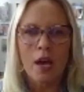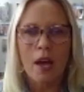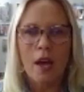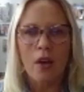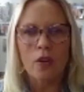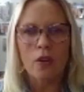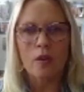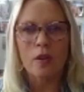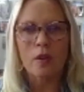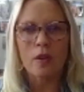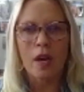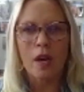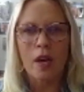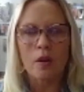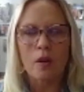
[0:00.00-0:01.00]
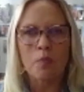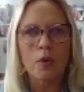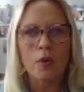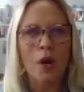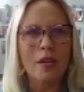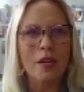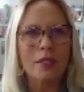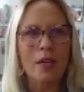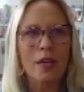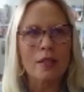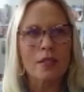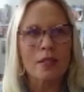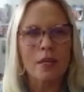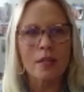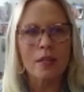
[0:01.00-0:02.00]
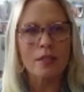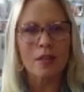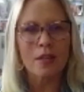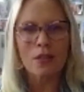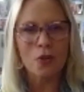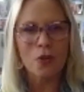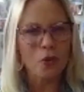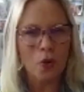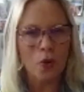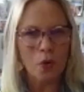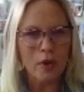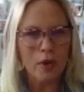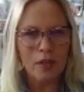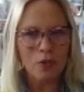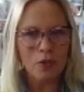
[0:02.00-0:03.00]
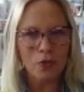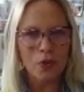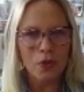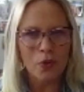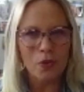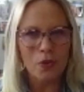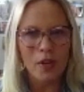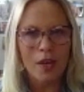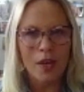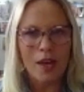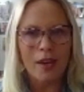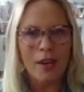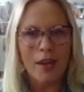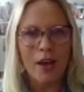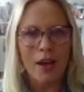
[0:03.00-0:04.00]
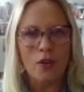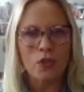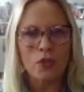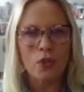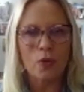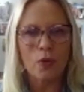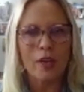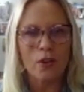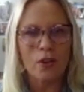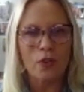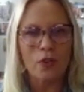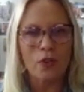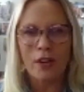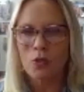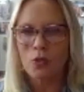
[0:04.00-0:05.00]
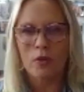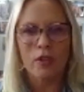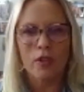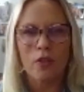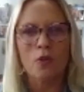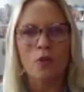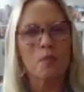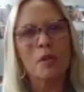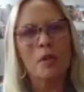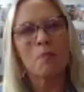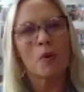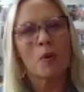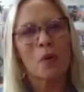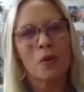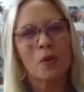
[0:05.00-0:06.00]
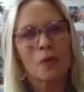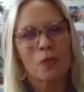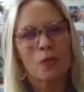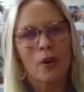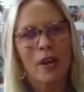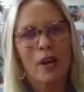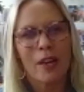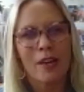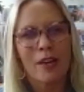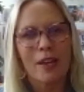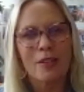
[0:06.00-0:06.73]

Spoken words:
how to process things that they're going through, and how to interact with other people, right?